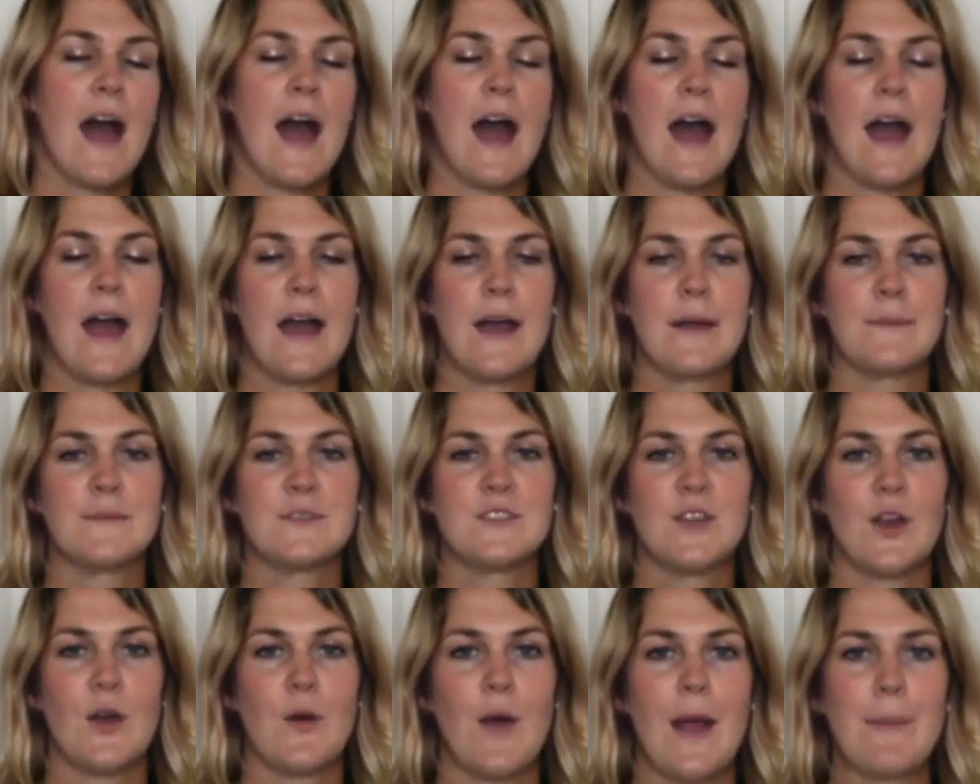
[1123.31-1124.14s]

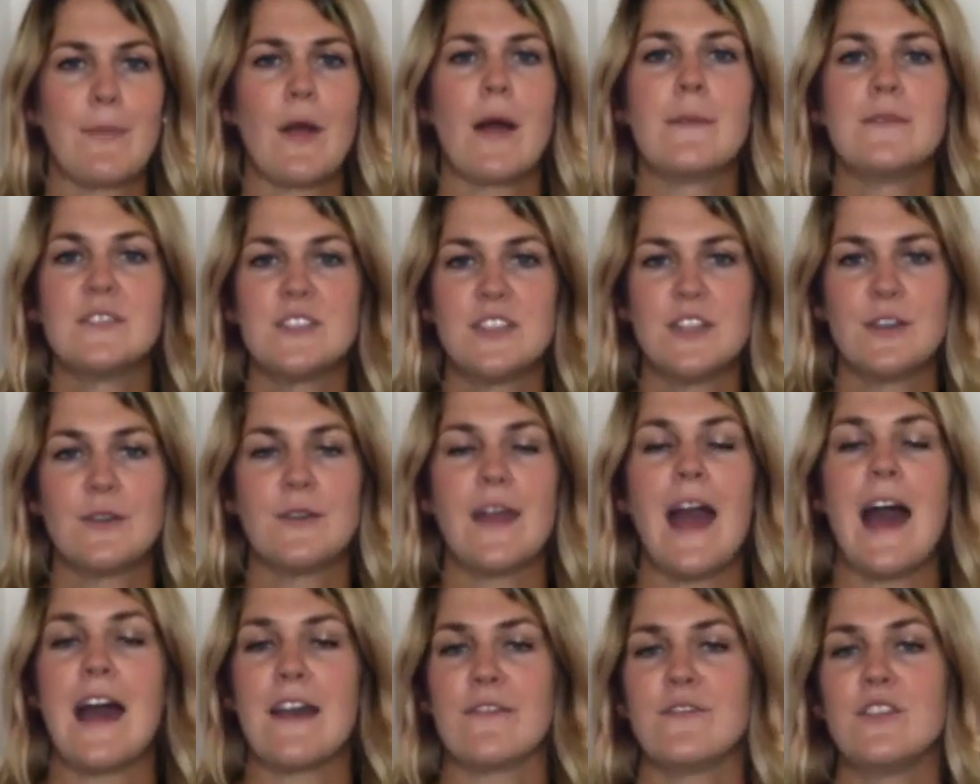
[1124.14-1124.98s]
So I promise you,
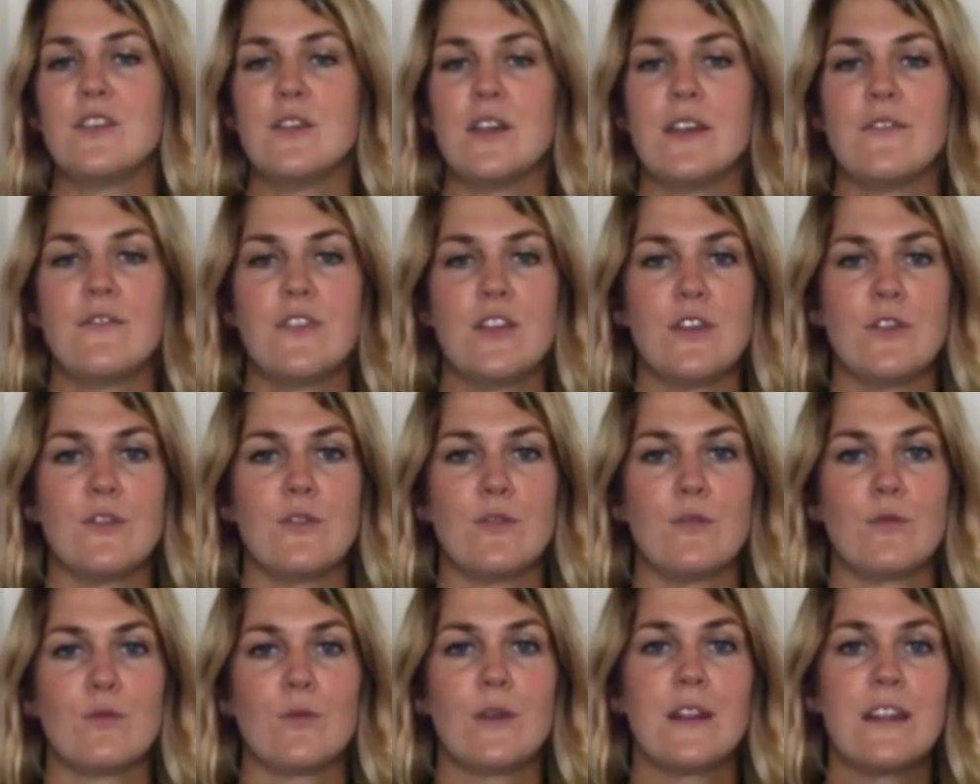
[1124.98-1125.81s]
yeah, if
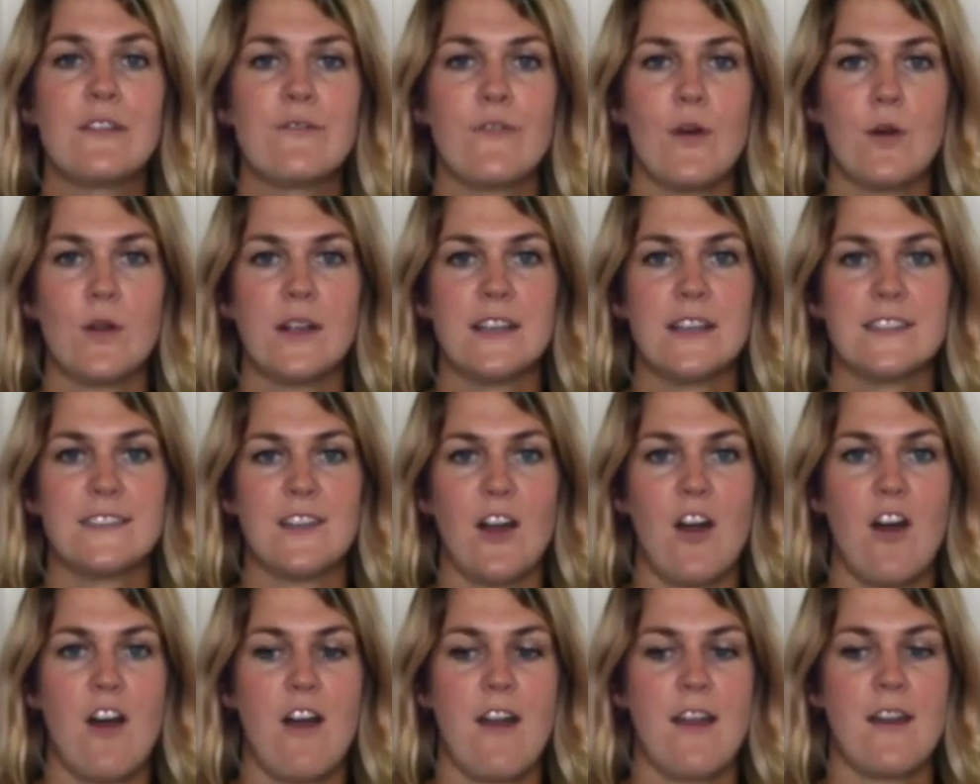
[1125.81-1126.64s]
you really focus
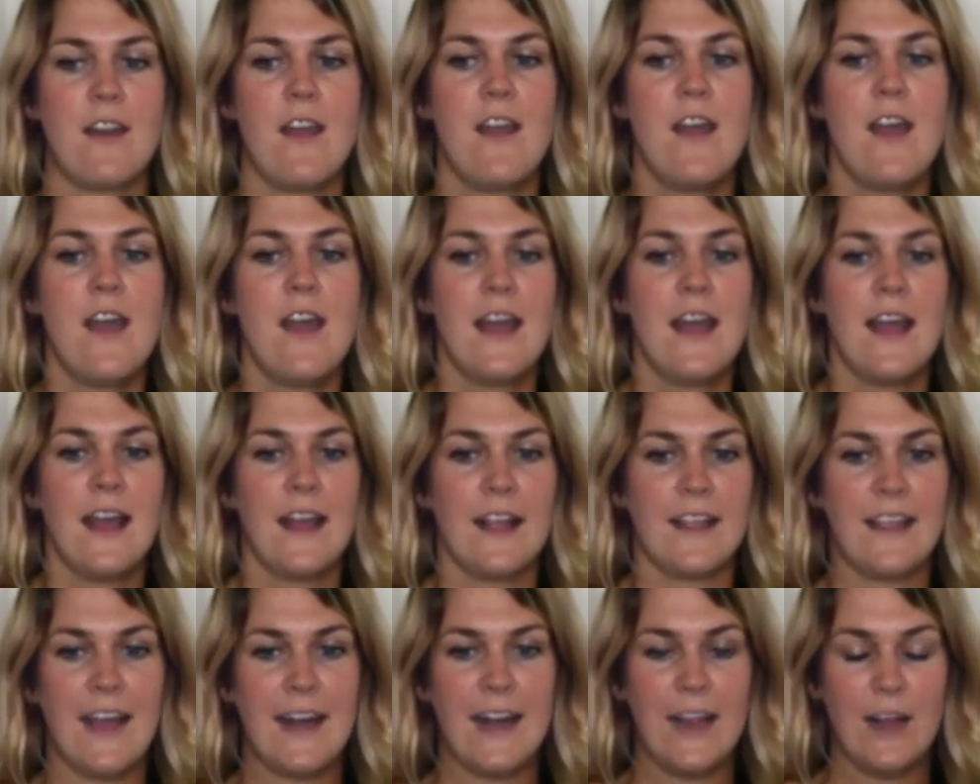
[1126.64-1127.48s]
on
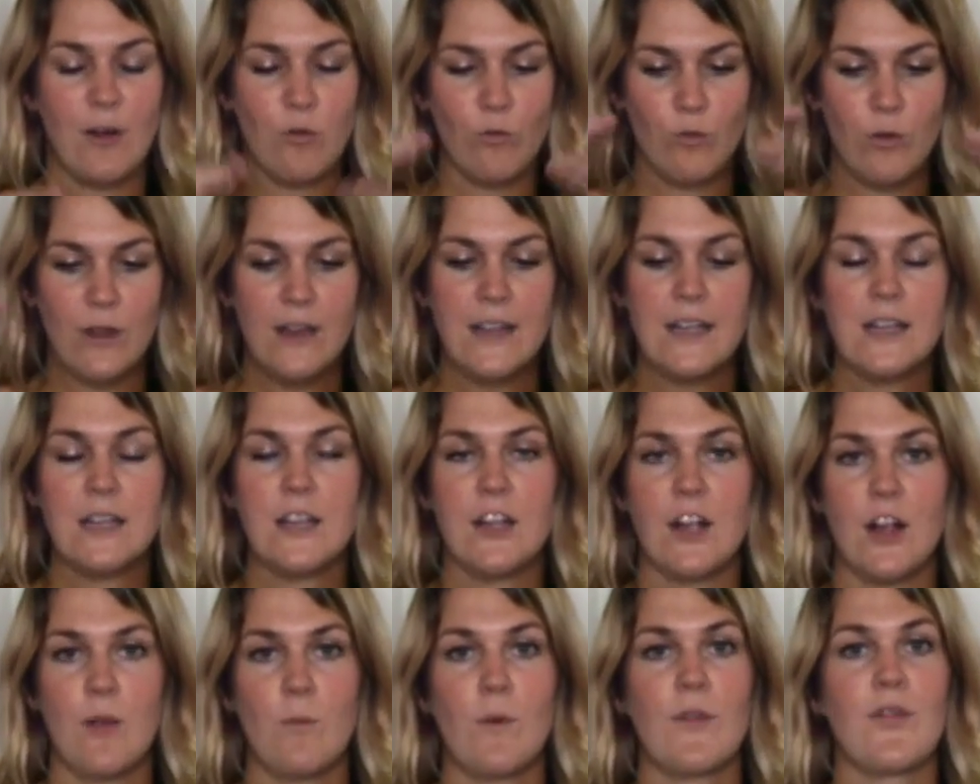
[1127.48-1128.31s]
getting really
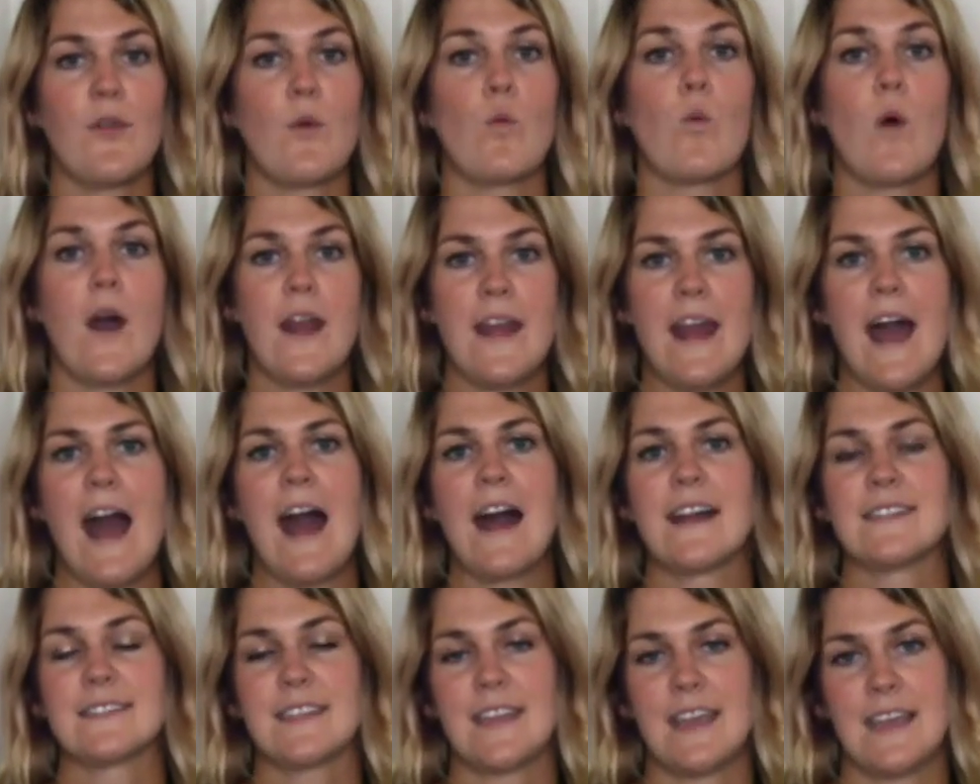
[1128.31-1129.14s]
clear on what the one
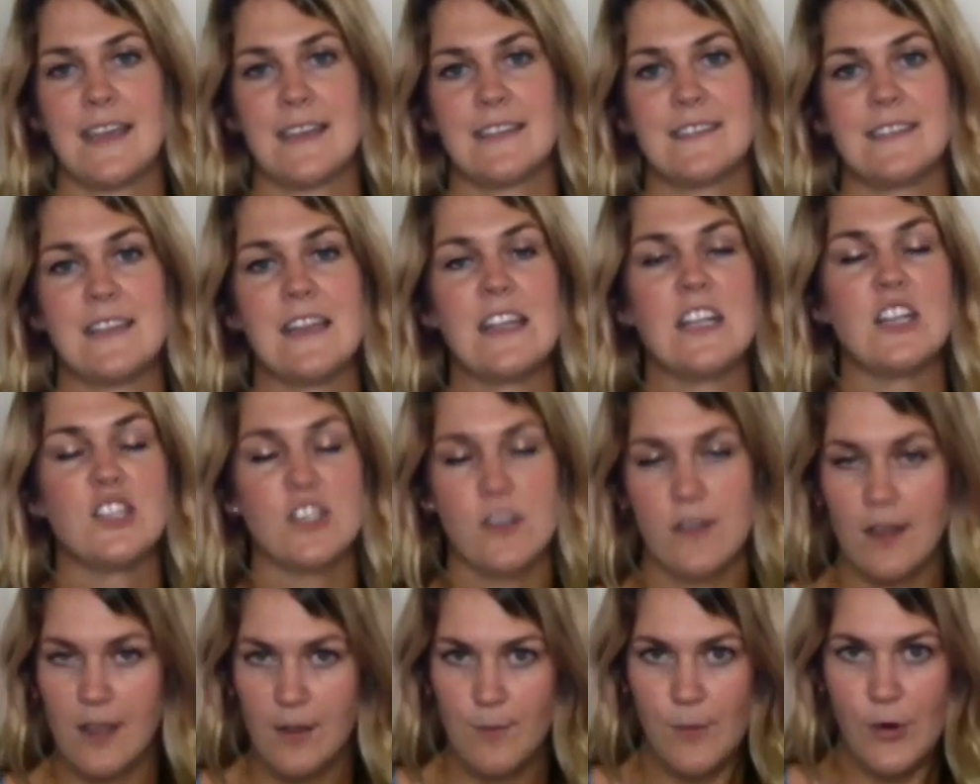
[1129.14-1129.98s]
ask is in each
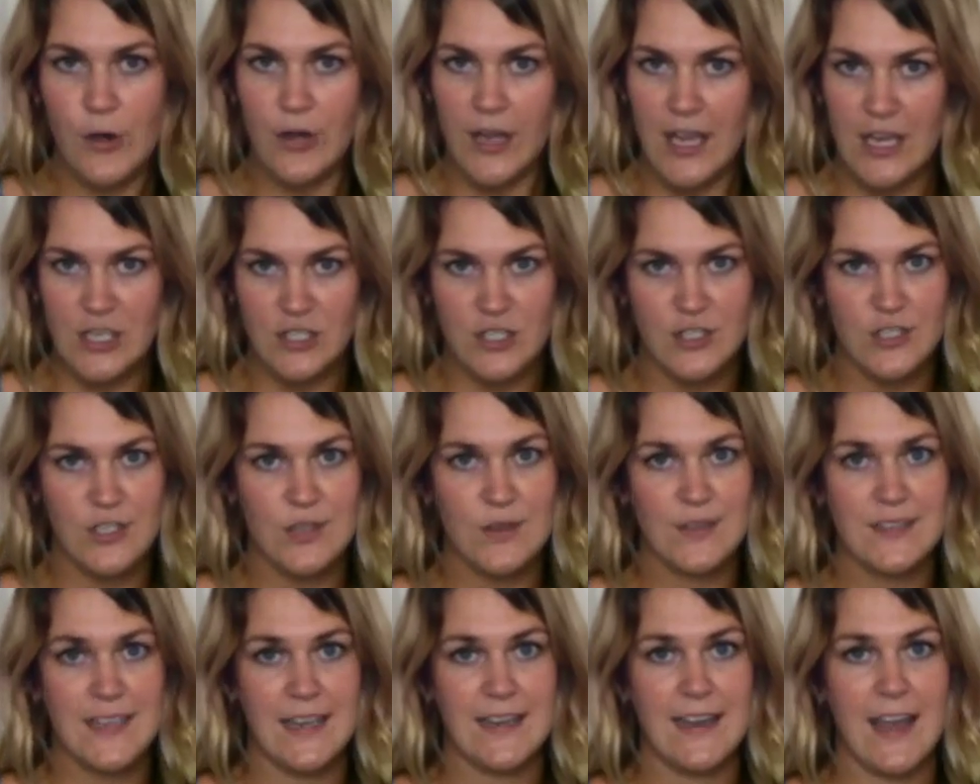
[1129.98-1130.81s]
of the communications
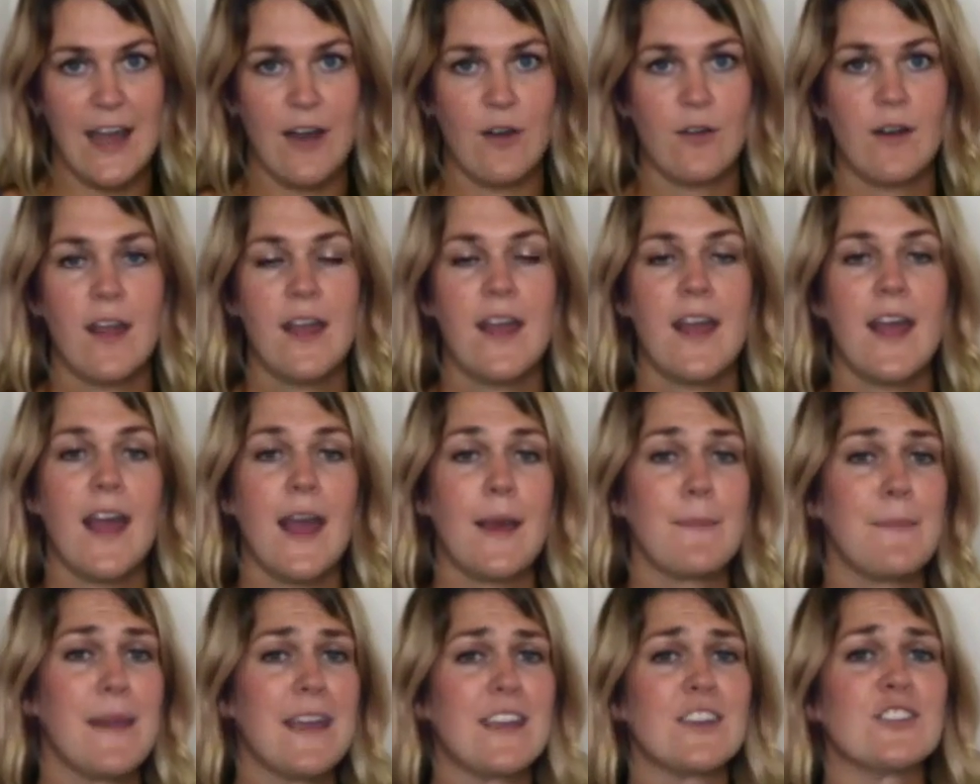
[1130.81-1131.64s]
you send out,
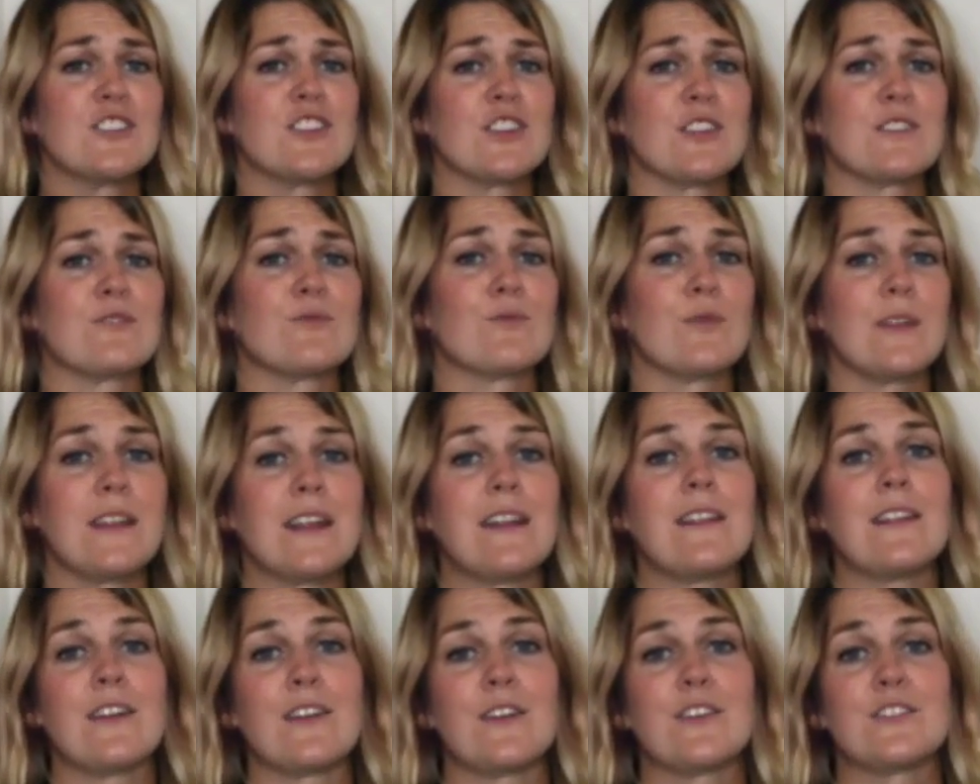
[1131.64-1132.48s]
and making sure it's really
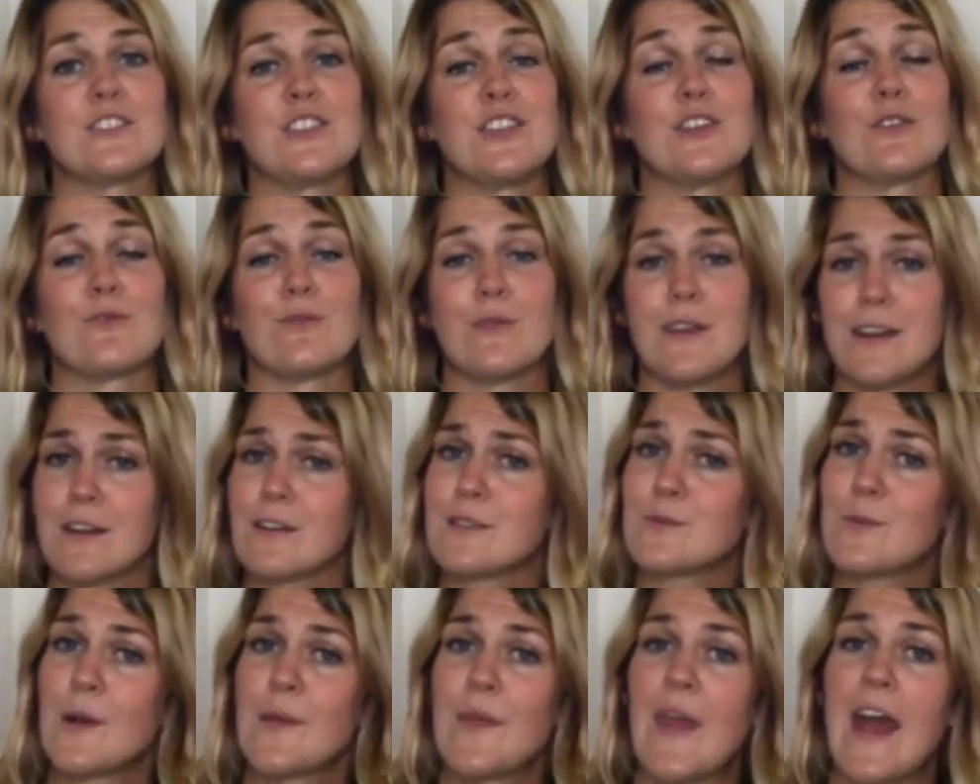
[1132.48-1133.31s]
clear to your
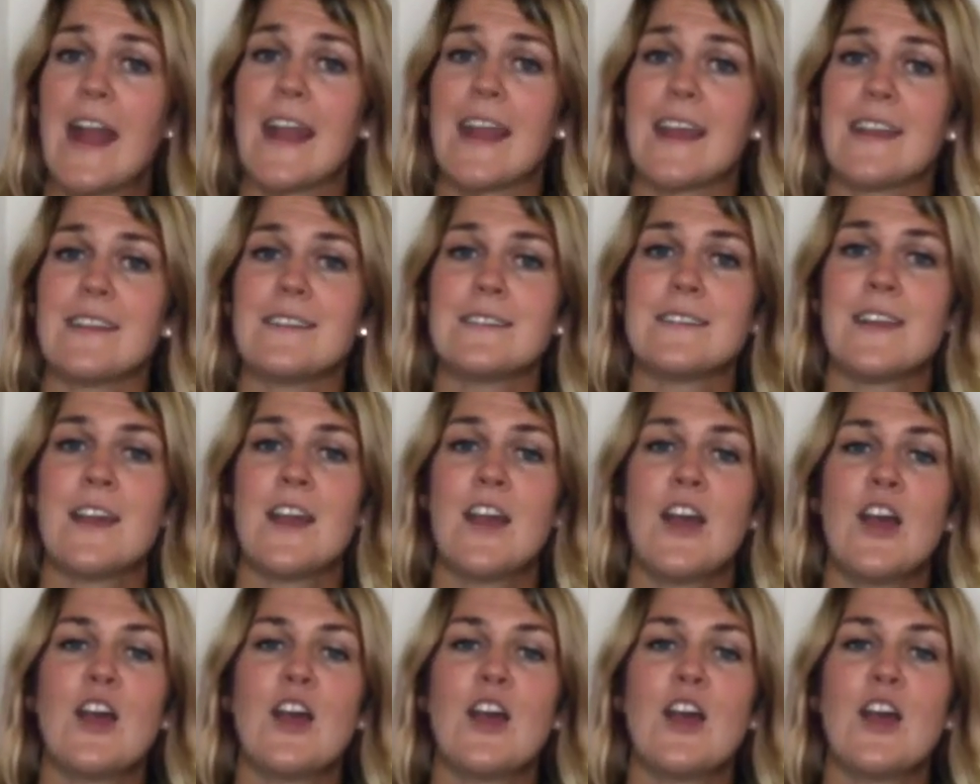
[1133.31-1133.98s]
readers what that is,